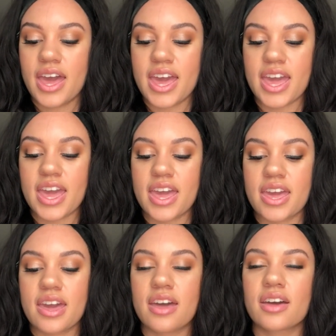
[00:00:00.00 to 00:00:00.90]

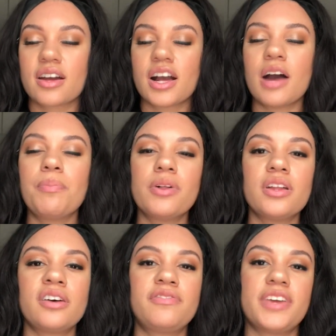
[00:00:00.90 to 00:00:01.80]
a couple
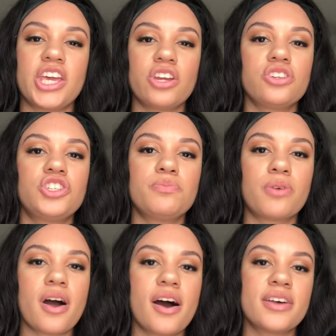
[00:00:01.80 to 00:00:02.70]
of energy
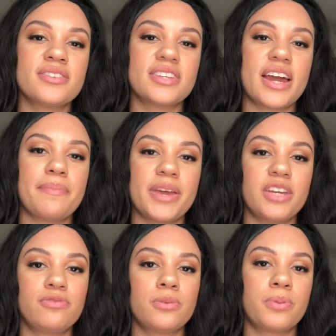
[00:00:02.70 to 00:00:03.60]
bras that I
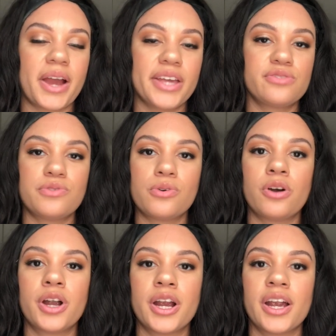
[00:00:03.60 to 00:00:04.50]
paid full price
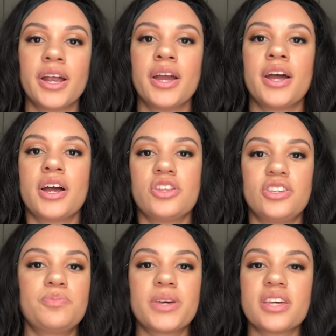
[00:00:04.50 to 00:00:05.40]
for
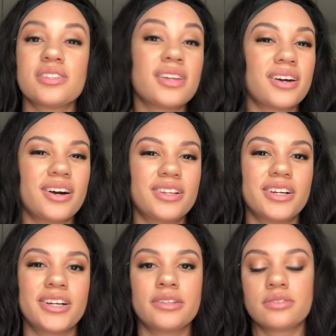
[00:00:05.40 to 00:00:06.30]
just because of the
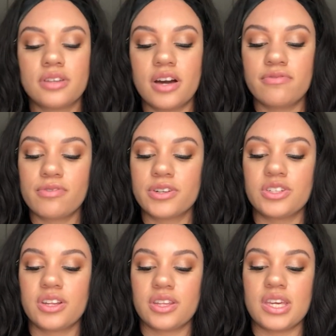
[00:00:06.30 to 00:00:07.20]
color,
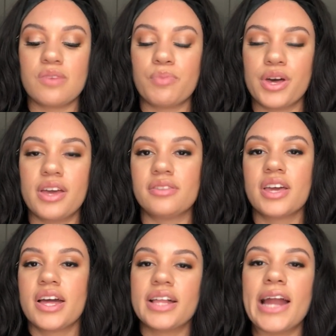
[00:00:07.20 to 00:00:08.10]
unfortunately, but
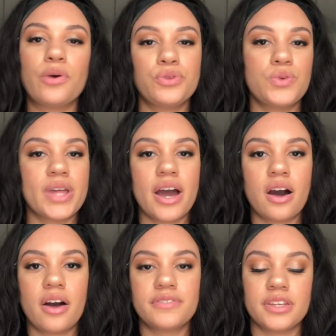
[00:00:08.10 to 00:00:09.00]
I don't do that
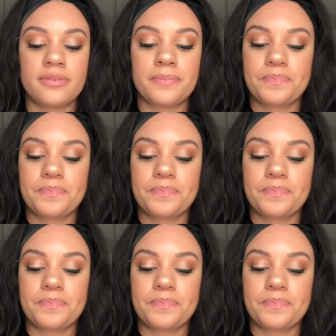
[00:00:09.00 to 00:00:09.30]
often.